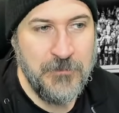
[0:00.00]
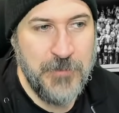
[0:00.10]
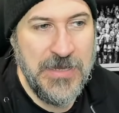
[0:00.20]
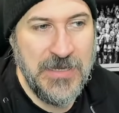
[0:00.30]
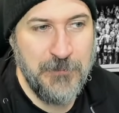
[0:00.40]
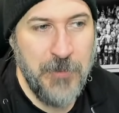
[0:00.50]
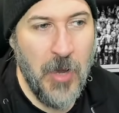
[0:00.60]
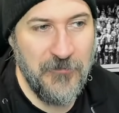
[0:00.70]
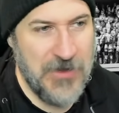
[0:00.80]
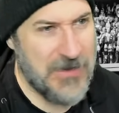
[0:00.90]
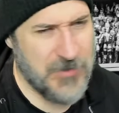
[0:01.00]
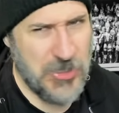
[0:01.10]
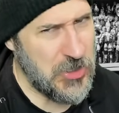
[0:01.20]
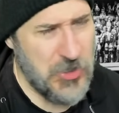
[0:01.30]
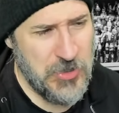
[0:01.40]
Big pop for him.
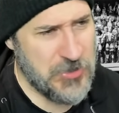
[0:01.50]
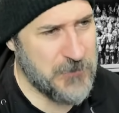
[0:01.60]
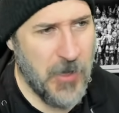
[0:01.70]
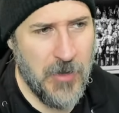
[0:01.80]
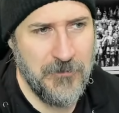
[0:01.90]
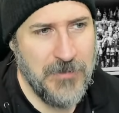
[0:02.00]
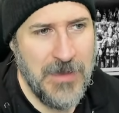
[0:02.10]
Huge pop.